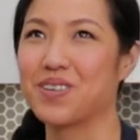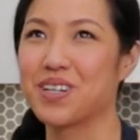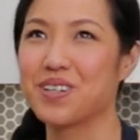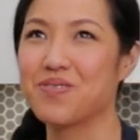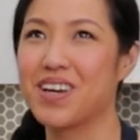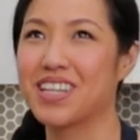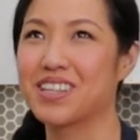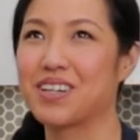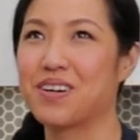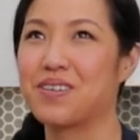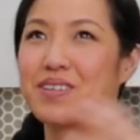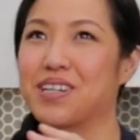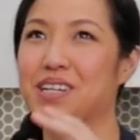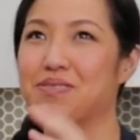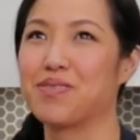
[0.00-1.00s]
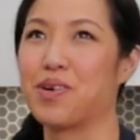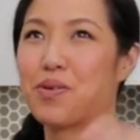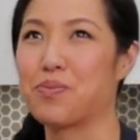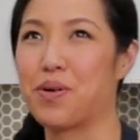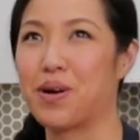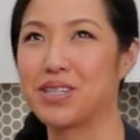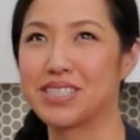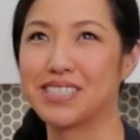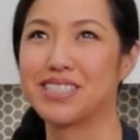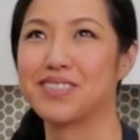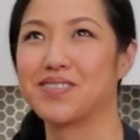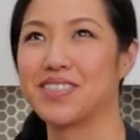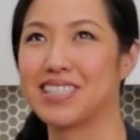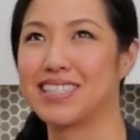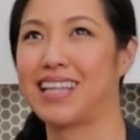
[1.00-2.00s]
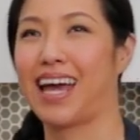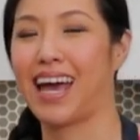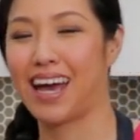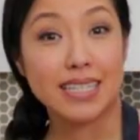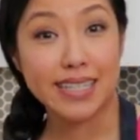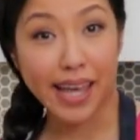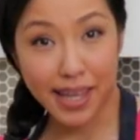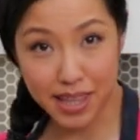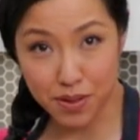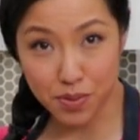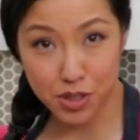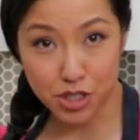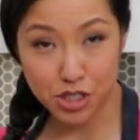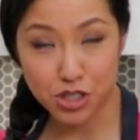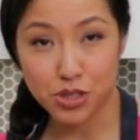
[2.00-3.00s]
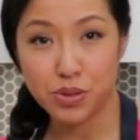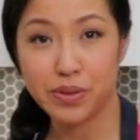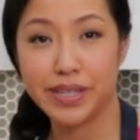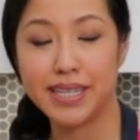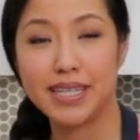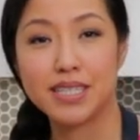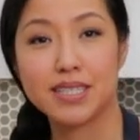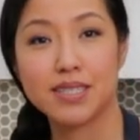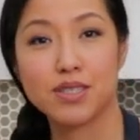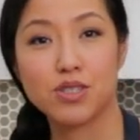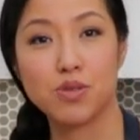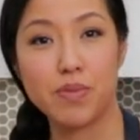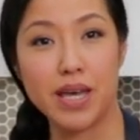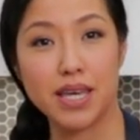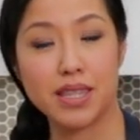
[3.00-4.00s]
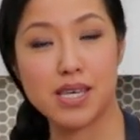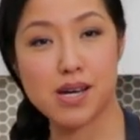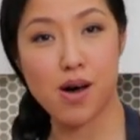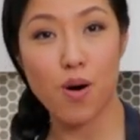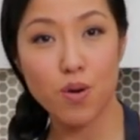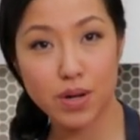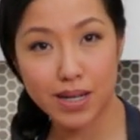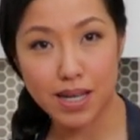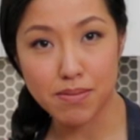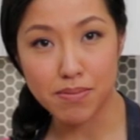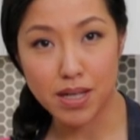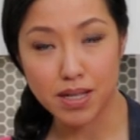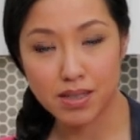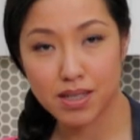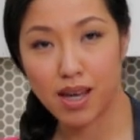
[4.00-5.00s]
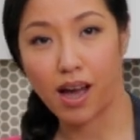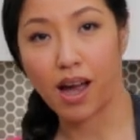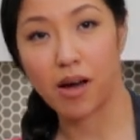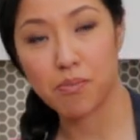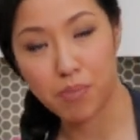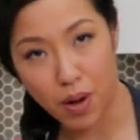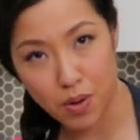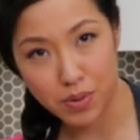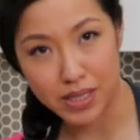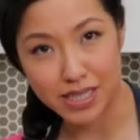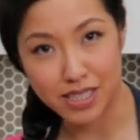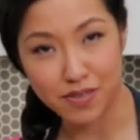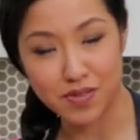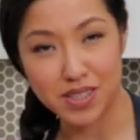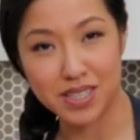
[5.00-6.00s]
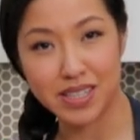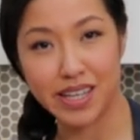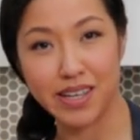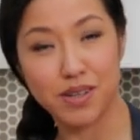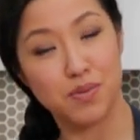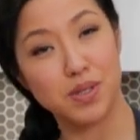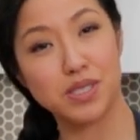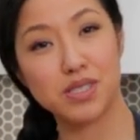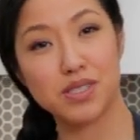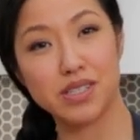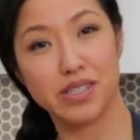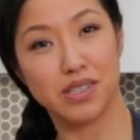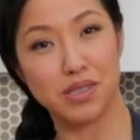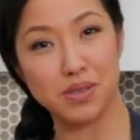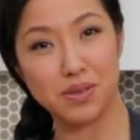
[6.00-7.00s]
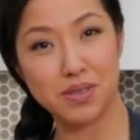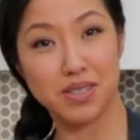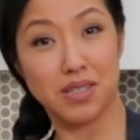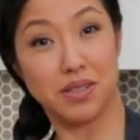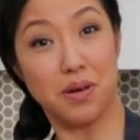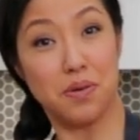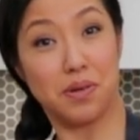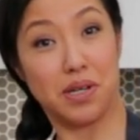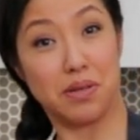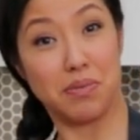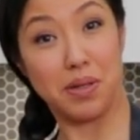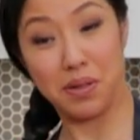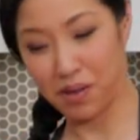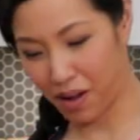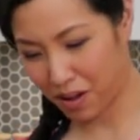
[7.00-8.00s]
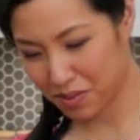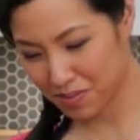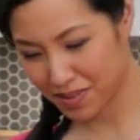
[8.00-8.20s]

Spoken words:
We're going to make the coconut milk portion of this thing. Second thing we're going to do is to make the coconut milk component of this thing, which includes coconut milk.